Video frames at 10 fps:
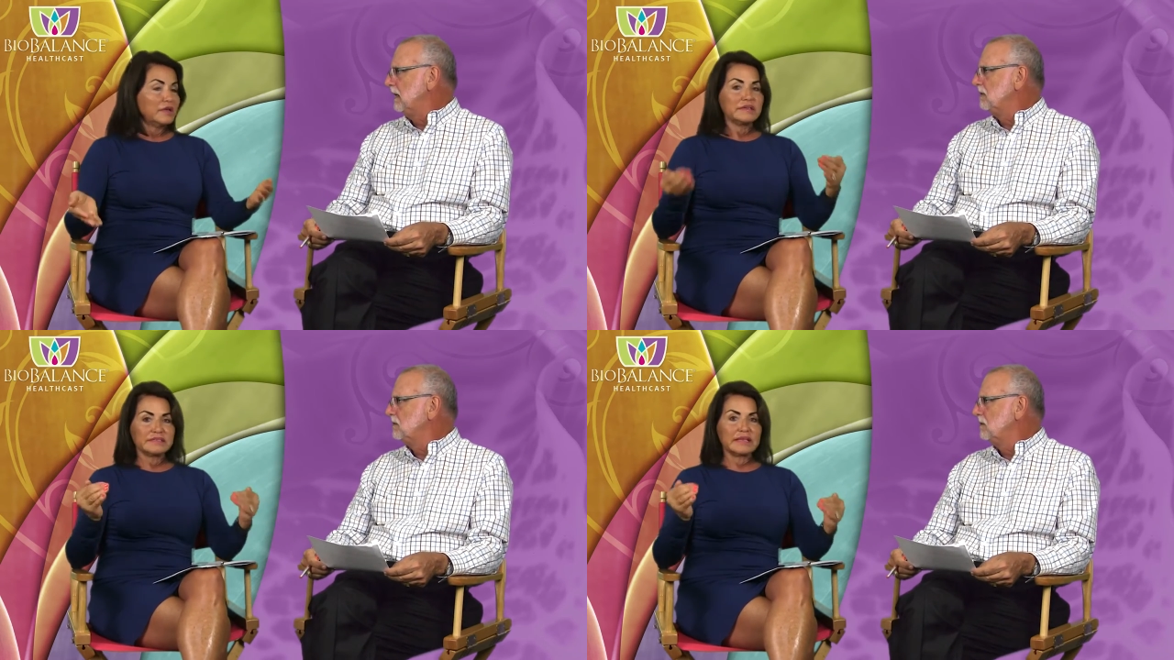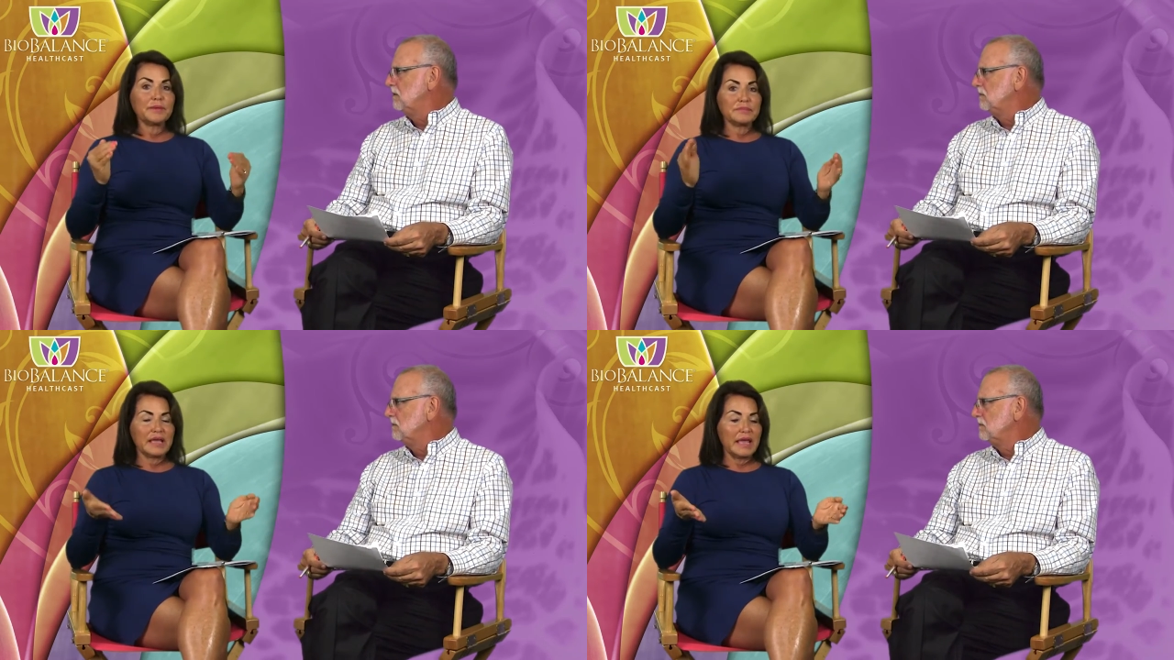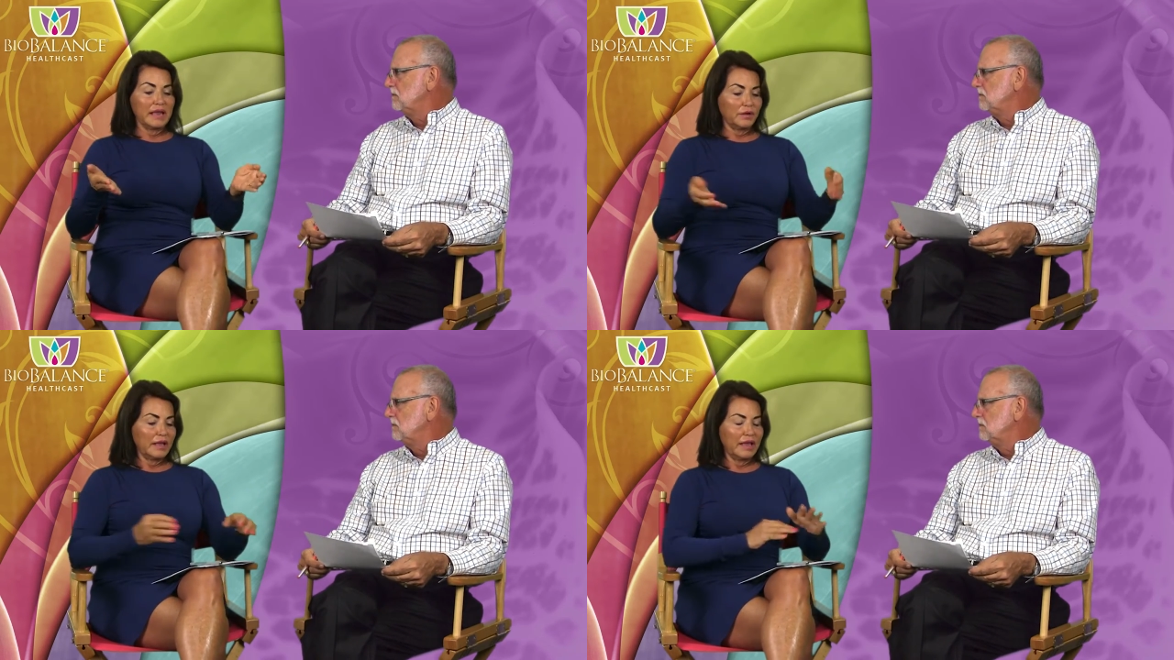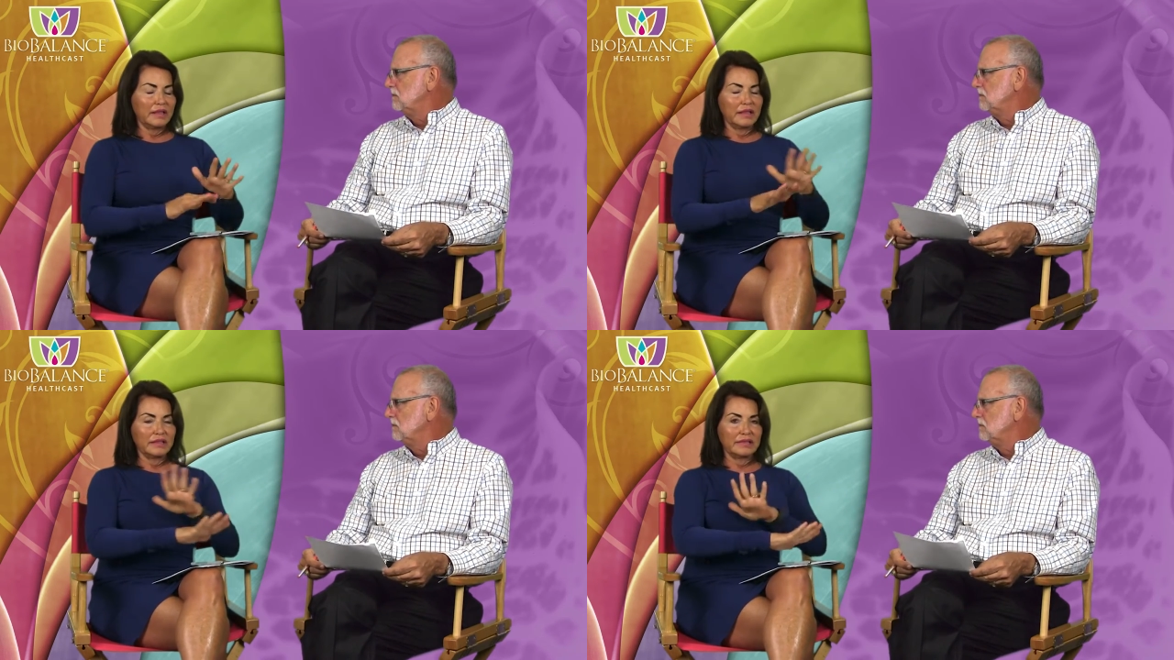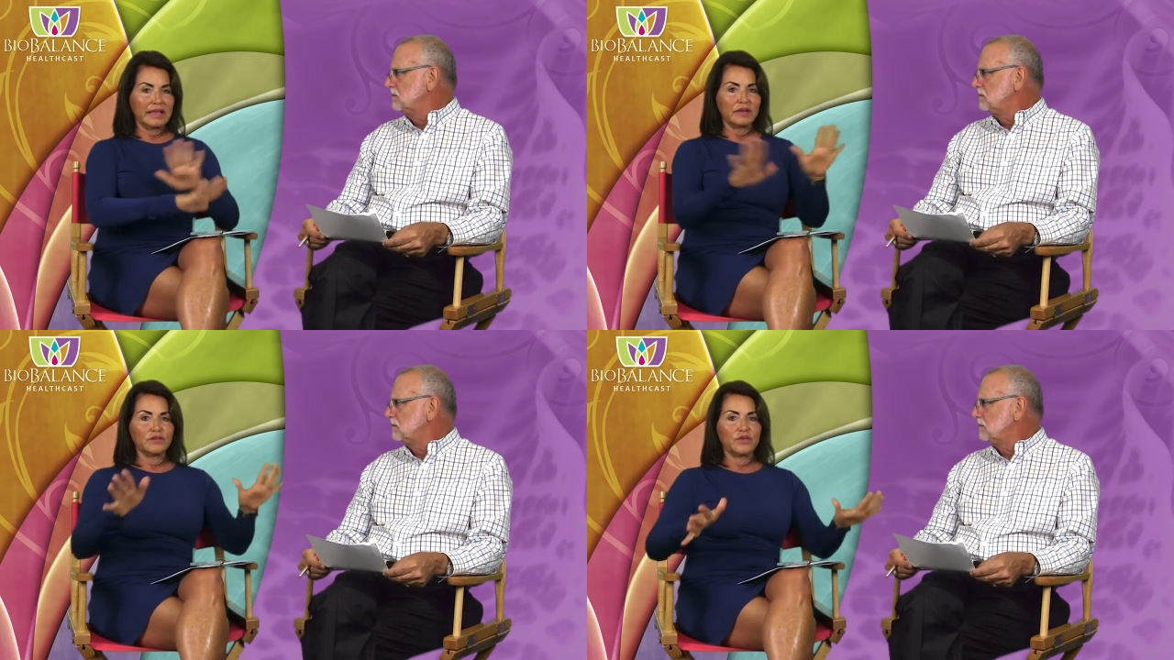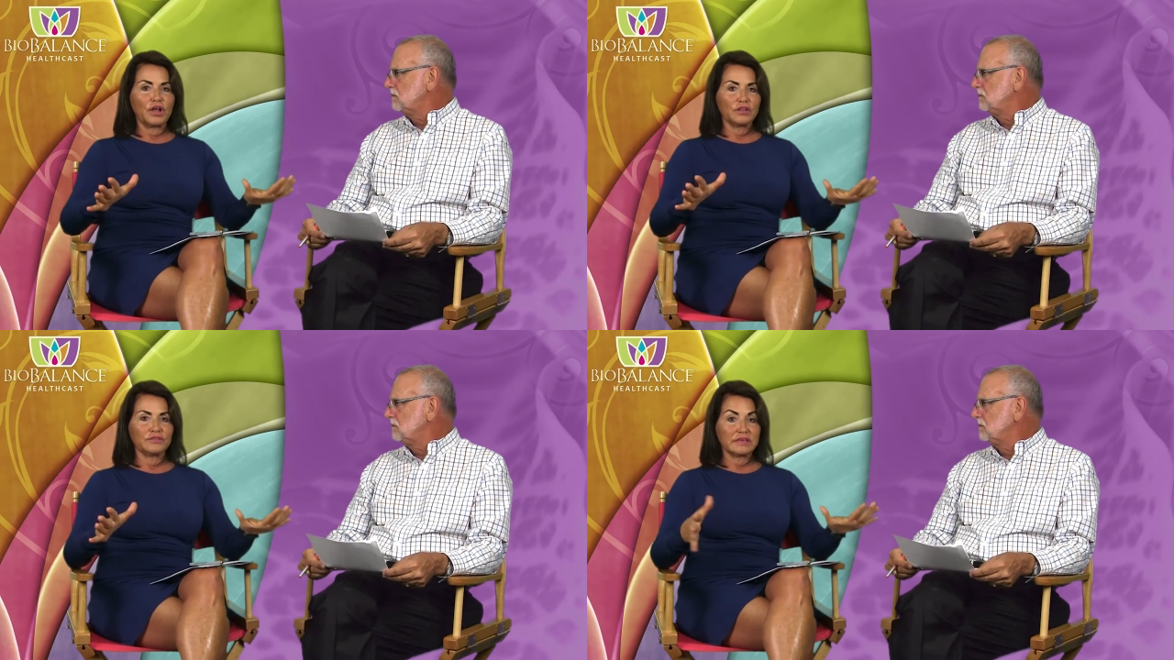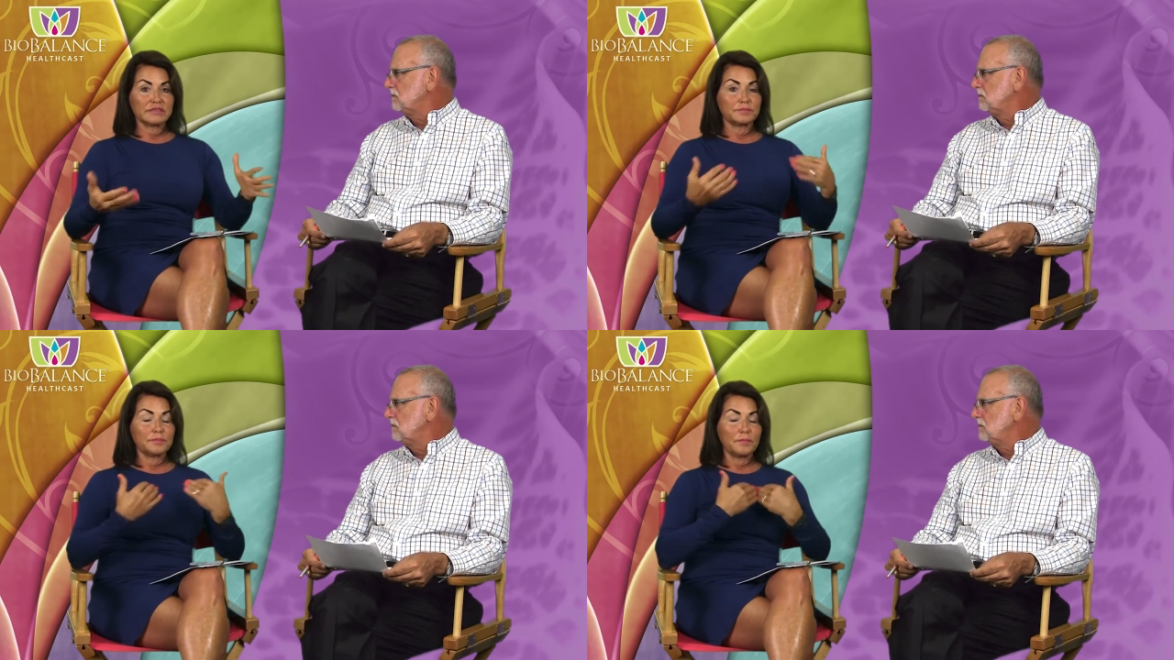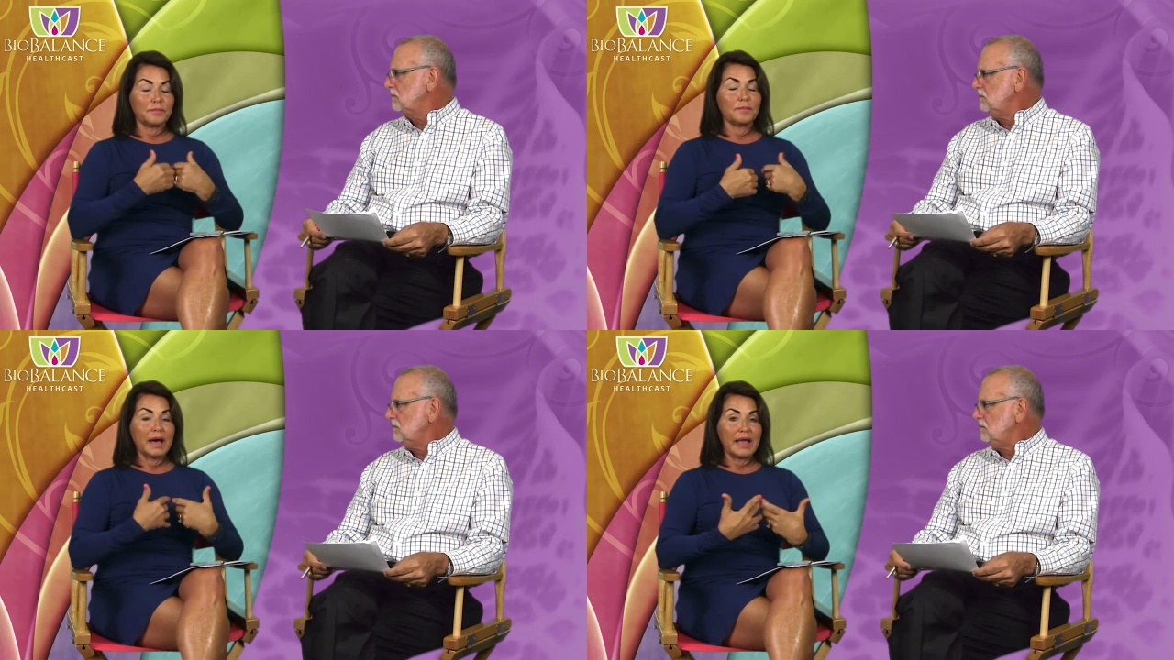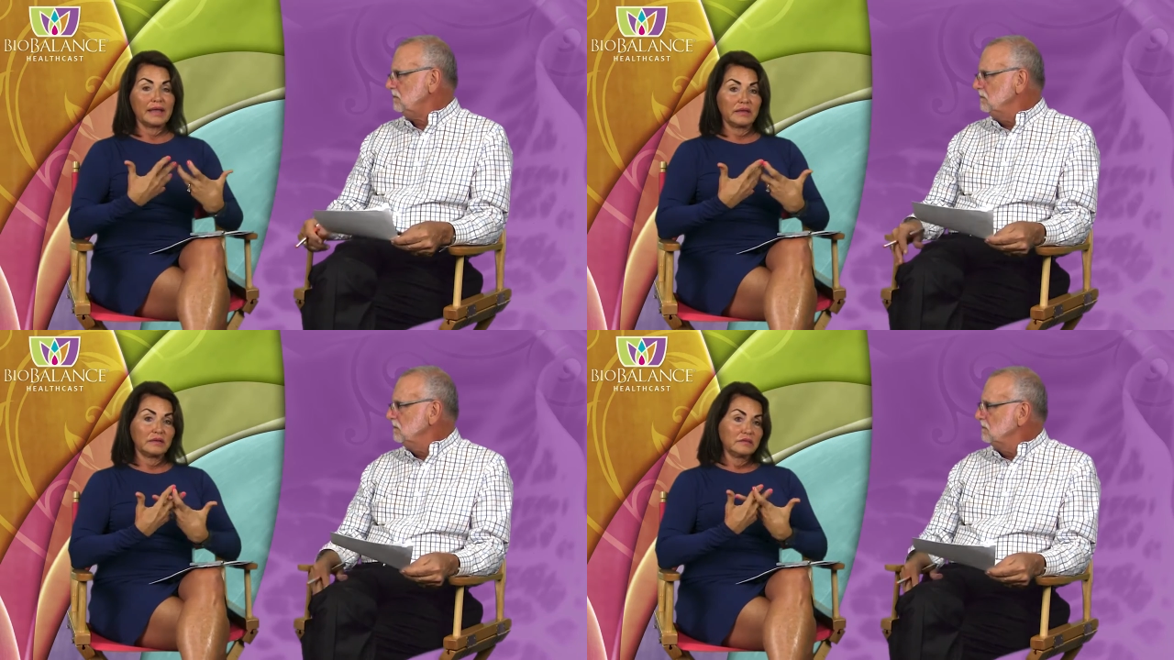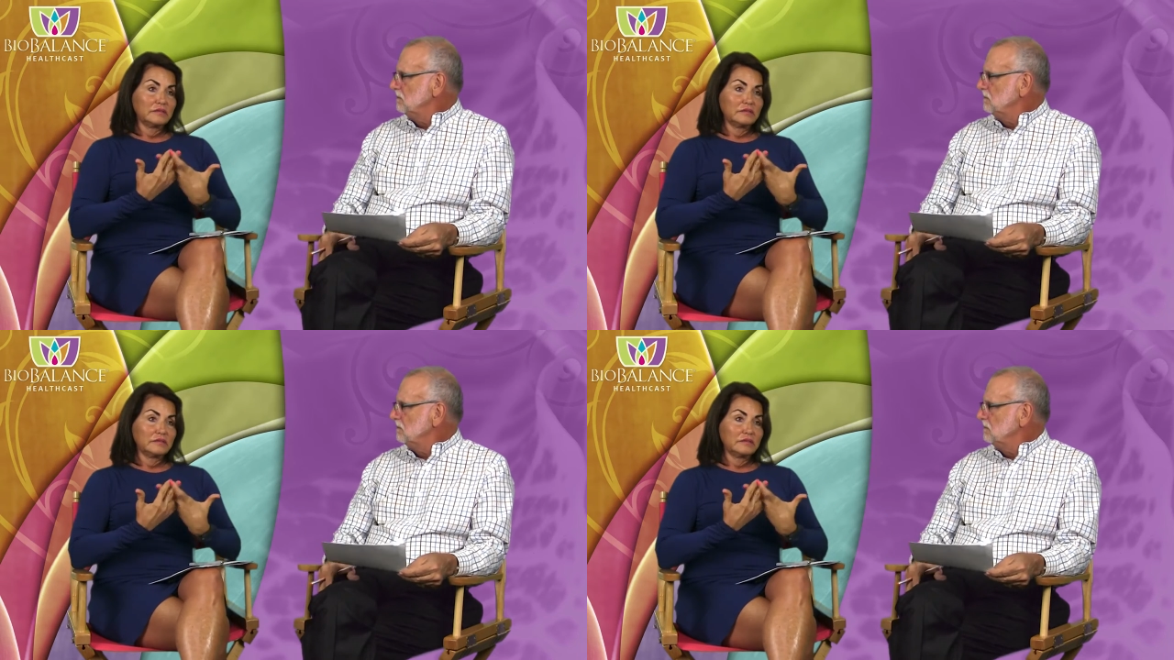Speaker 1: Yes. Someday, and at, at the end of all of this, my